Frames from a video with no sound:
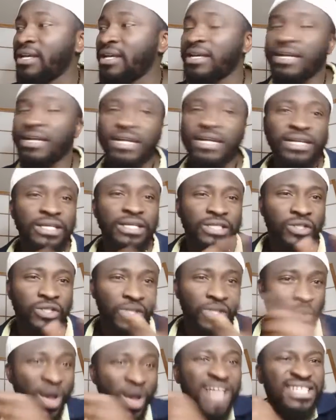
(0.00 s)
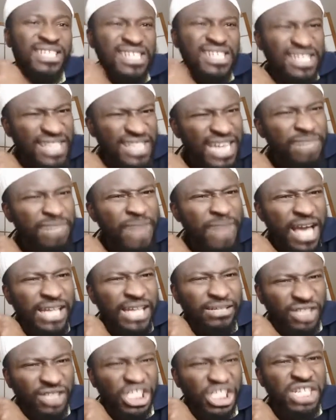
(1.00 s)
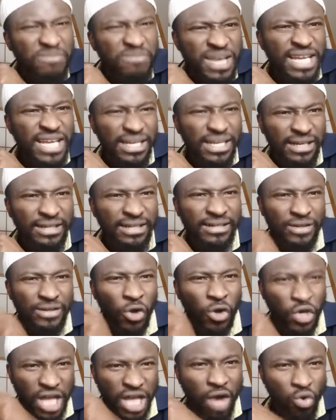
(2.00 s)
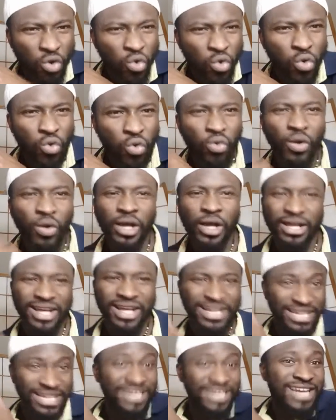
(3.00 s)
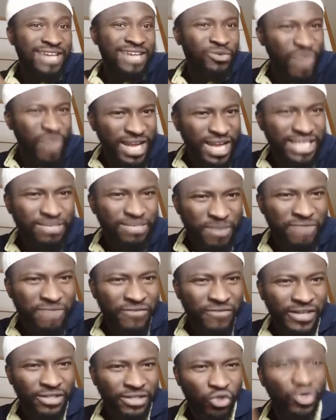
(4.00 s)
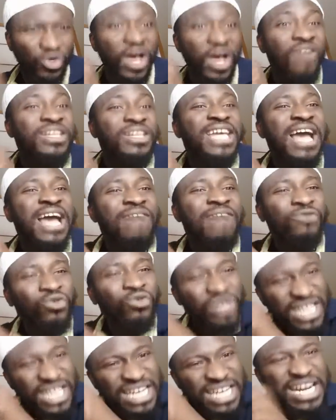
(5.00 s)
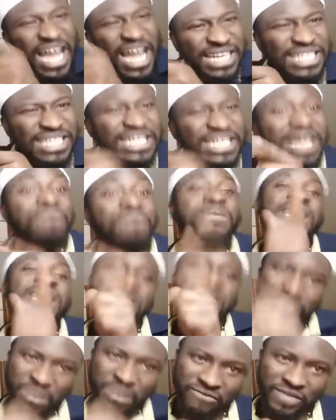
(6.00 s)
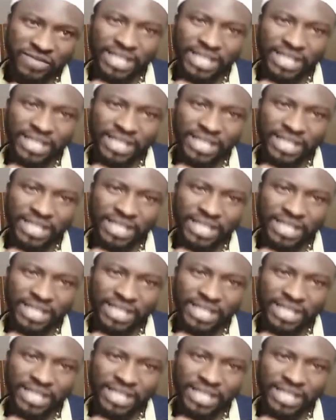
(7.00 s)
So the ones he sent by Gmail or Yahoo, I think that one is perfect. So now they have to rewrite it and make it perfect.